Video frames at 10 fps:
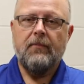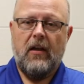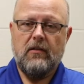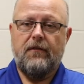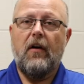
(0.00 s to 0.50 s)

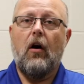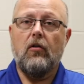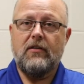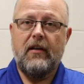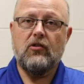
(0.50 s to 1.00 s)
As it
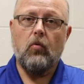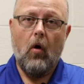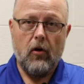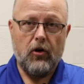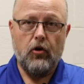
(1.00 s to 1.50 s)
falls, hits
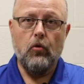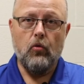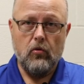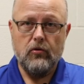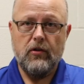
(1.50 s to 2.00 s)
water,
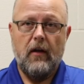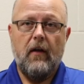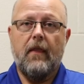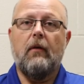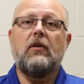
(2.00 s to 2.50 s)
cools,
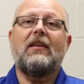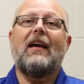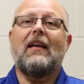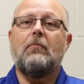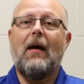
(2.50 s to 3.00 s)
then we
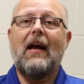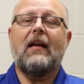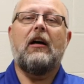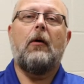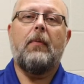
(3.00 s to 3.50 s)
take it
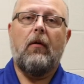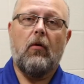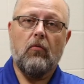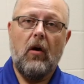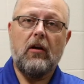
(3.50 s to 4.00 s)
back up and we
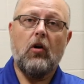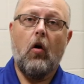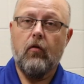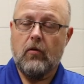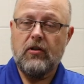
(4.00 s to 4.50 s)
run it
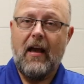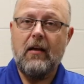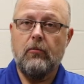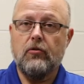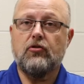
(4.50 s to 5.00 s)
over
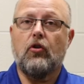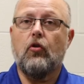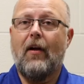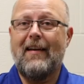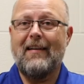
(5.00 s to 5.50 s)
tables to
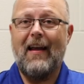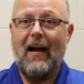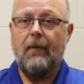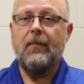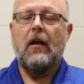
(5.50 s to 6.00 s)
grade it
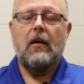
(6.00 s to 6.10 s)
out.